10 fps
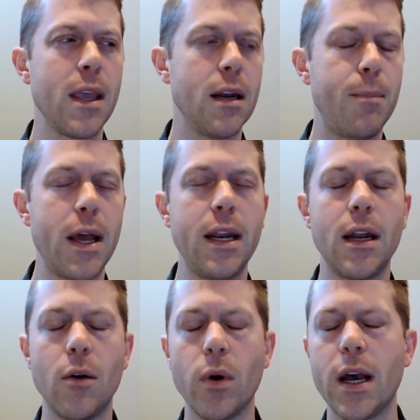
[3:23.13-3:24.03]
And depending
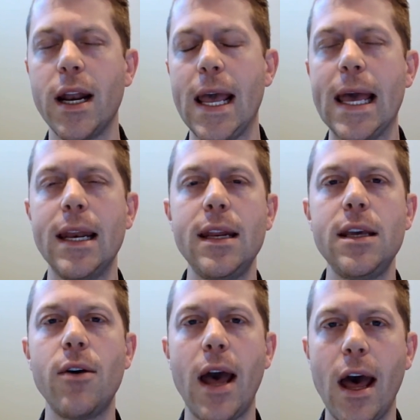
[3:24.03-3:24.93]
on what kind of entity
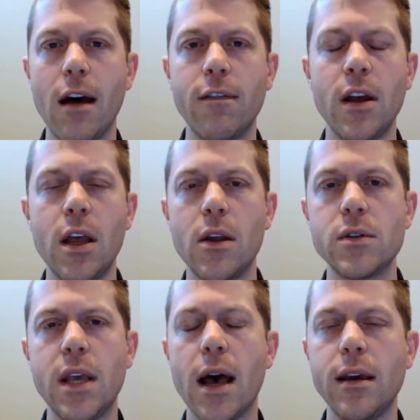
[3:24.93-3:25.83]
you have,
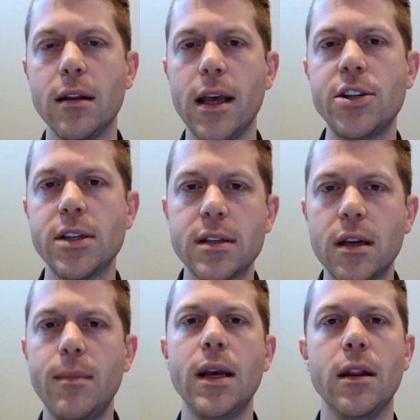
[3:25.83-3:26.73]
those calculations
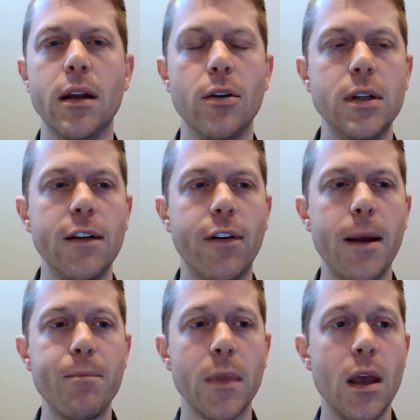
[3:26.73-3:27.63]
can be a little
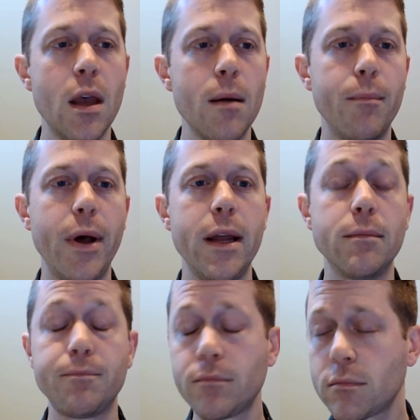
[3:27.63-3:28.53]
different.
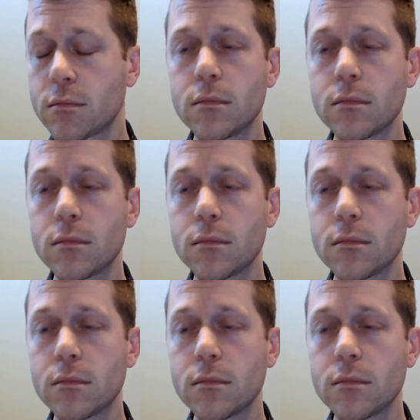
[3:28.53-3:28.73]
But